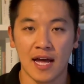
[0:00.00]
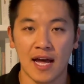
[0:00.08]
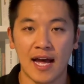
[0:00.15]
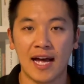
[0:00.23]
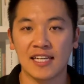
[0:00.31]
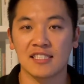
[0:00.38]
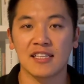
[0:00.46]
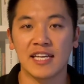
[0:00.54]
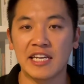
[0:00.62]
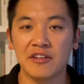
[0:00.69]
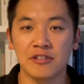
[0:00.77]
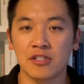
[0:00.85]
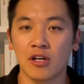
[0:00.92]
As
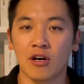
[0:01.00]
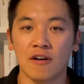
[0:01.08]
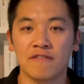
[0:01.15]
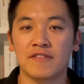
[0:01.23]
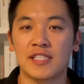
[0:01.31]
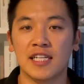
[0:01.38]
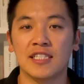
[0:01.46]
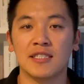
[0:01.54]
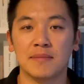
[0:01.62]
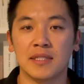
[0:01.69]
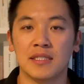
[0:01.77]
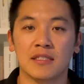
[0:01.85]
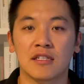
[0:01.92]
layers of
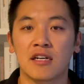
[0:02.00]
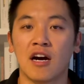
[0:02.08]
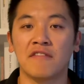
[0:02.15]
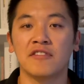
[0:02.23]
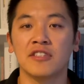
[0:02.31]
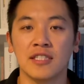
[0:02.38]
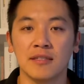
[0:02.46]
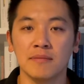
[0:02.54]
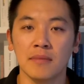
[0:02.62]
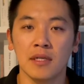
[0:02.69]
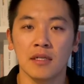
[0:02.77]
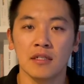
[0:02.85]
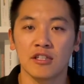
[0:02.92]
sediment cover them,
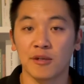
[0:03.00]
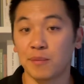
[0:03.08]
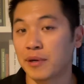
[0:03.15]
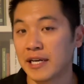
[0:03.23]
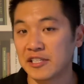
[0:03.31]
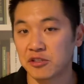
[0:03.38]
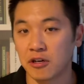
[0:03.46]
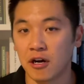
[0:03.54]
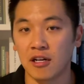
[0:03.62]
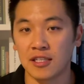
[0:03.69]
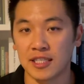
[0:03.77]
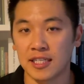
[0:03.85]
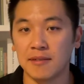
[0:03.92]
the pressure
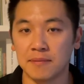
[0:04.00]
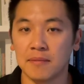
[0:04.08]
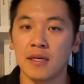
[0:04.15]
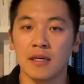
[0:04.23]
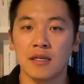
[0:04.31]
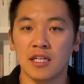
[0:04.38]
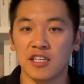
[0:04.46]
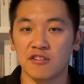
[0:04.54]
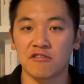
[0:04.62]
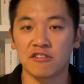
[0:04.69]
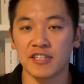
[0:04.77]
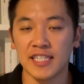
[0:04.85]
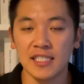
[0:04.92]
on them
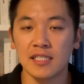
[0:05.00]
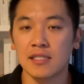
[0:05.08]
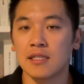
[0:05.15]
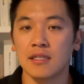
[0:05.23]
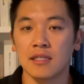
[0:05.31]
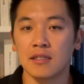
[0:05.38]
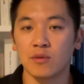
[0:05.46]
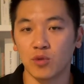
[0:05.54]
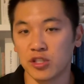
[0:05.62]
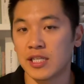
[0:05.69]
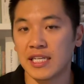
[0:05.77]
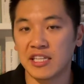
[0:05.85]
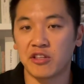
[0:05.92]
increase,
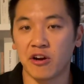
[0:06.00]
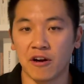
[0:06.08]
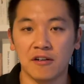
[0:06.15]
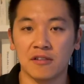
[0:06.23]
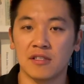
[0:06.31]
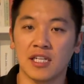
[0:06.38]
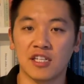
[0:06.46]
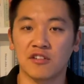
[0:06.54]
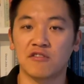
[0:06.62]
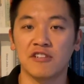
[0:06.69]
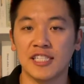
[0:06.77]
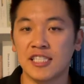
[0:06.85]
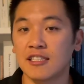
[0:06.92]
which in turn
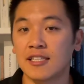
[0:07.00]
increase the